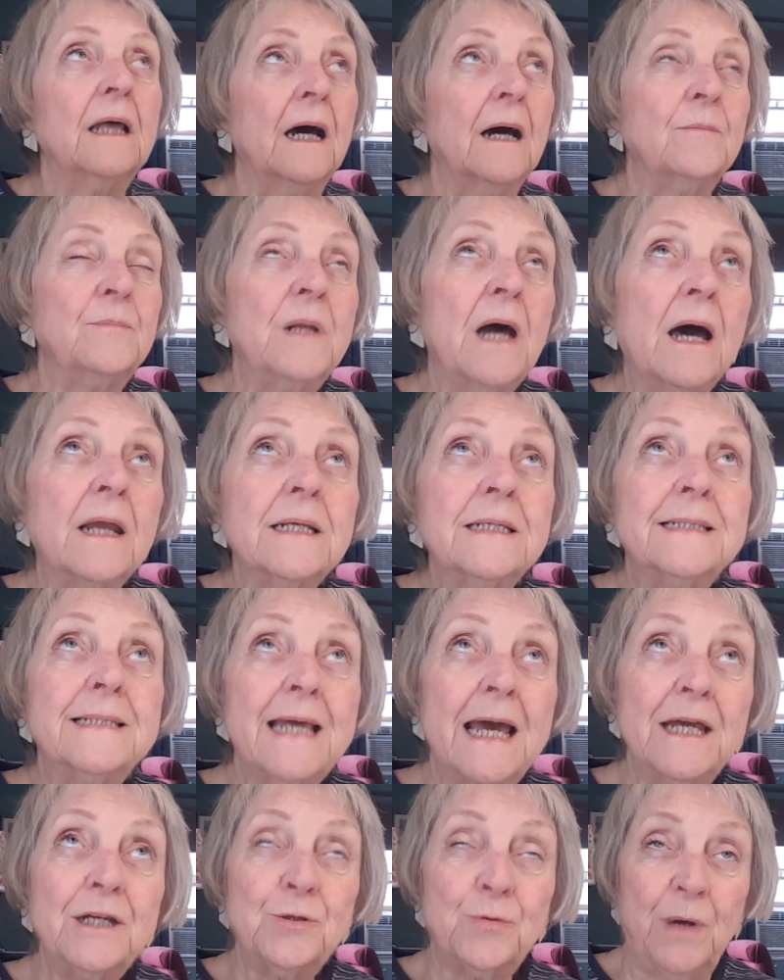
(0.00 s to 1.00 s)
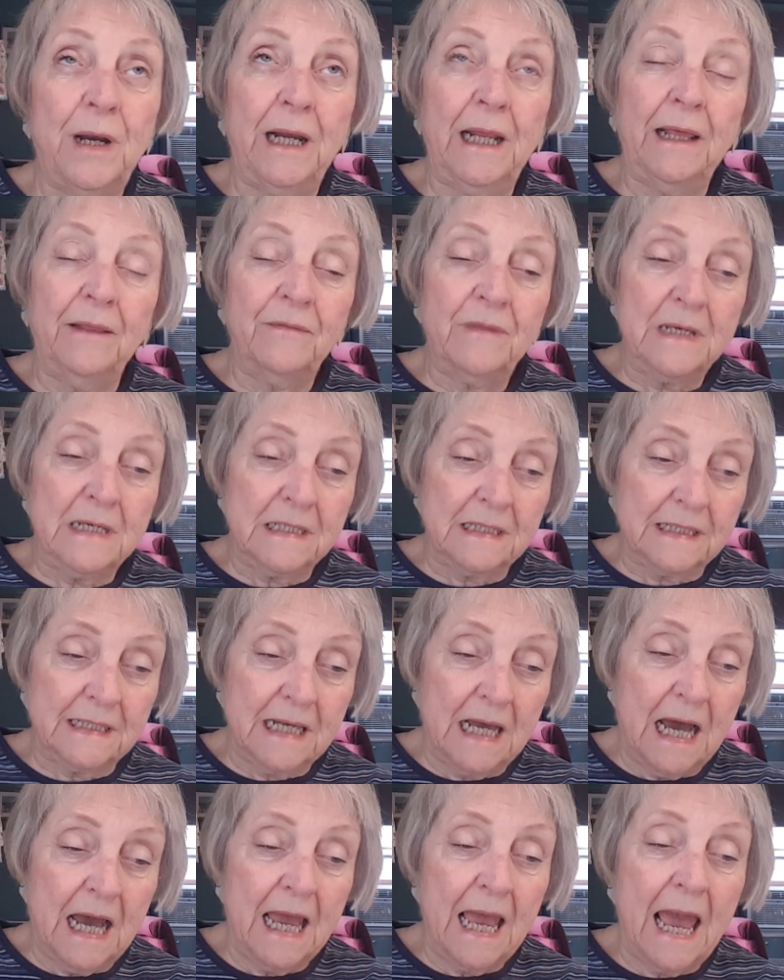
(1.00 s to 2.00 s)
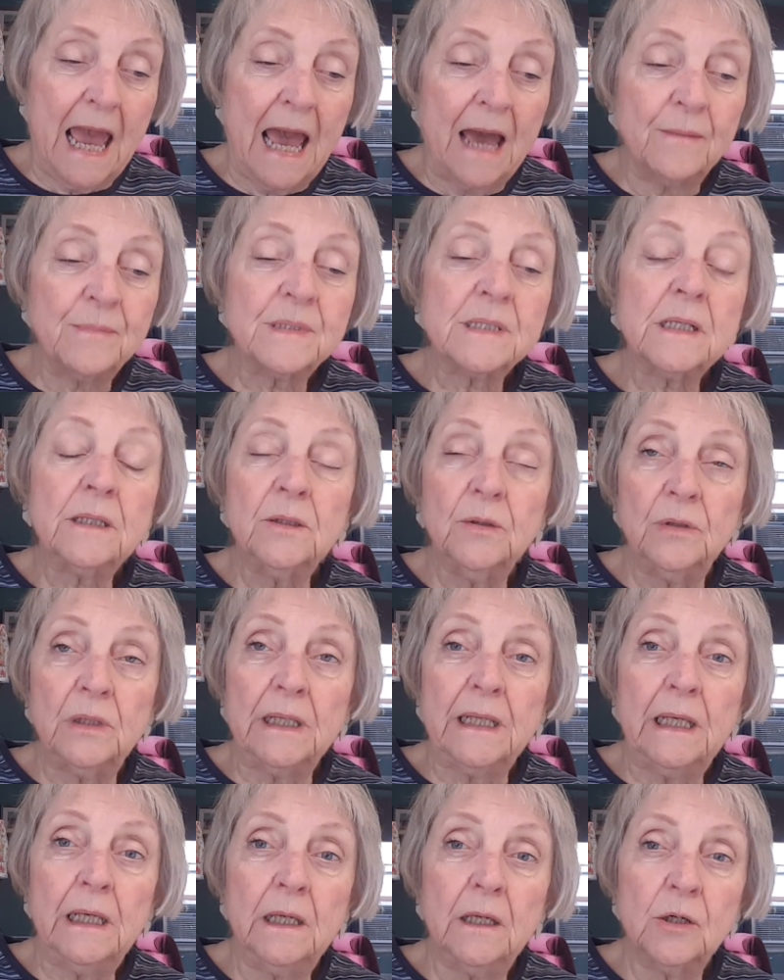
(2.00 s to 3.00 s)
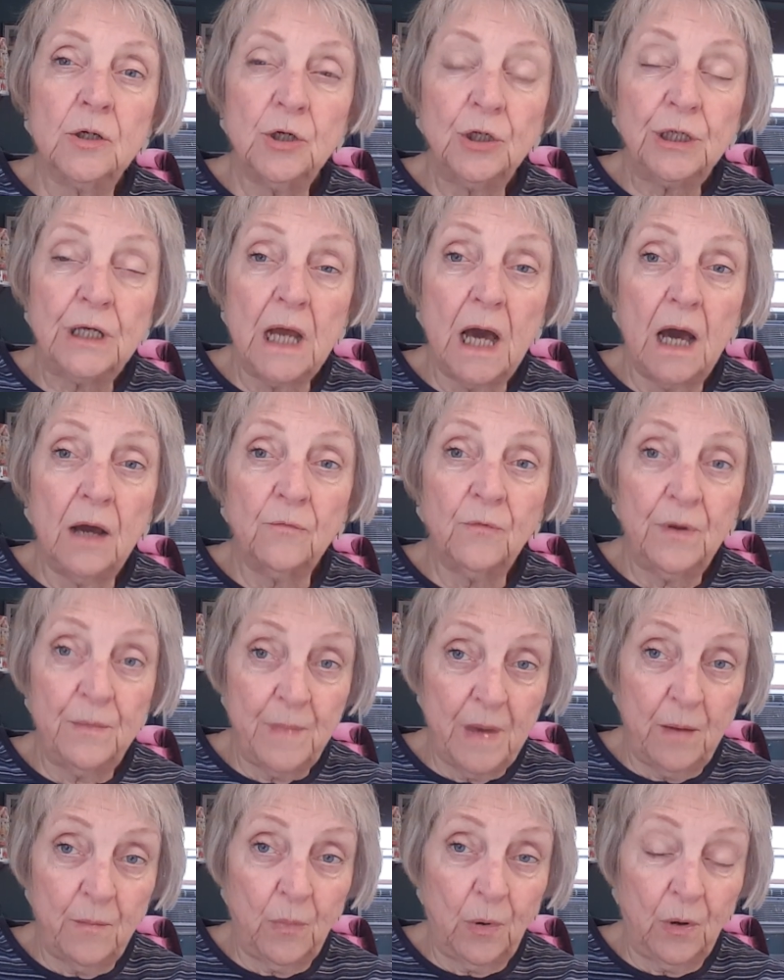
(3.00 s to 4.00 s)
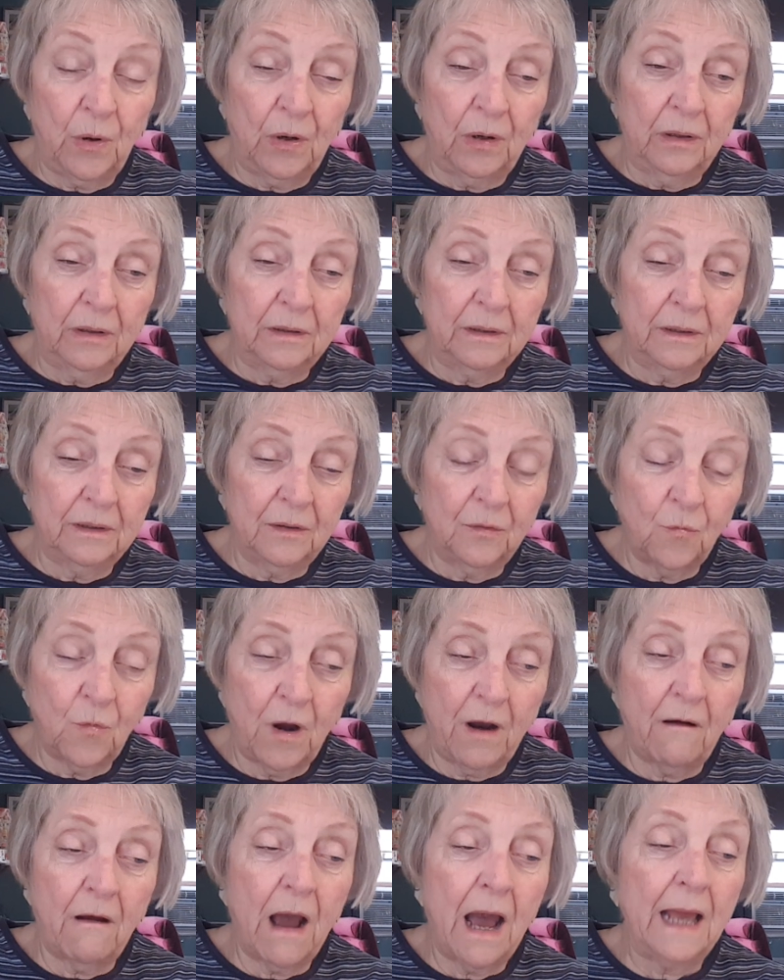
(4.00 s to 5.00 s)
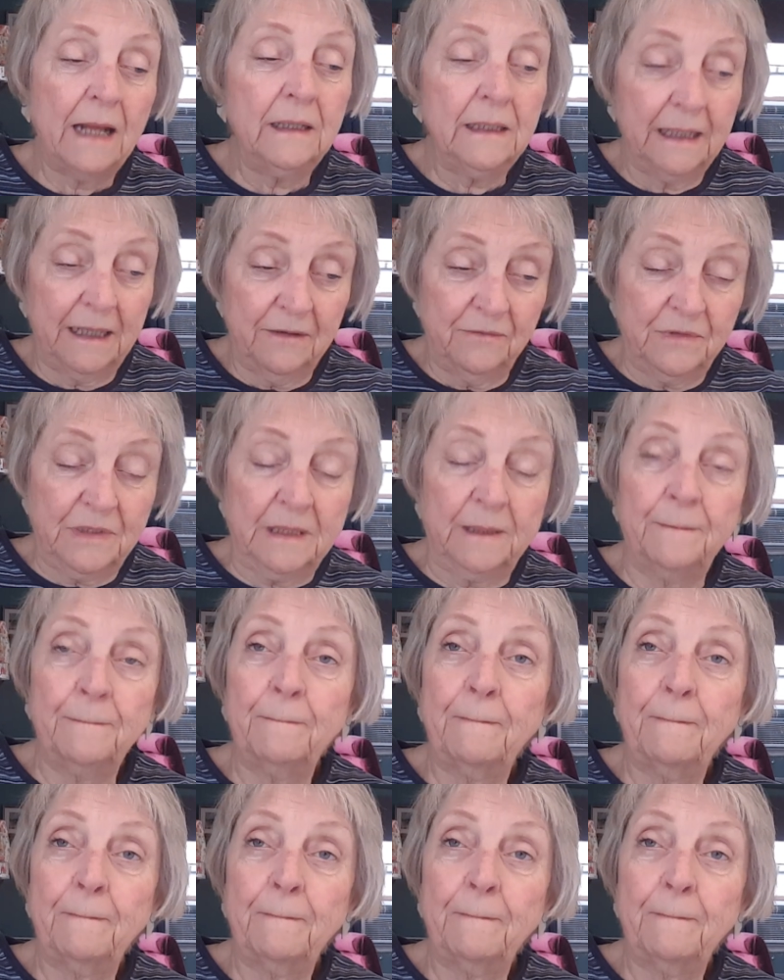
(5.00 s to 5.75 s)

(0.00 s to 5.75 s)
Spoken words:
I'm not exaggerating in this. I absolutely could not remember where I lived.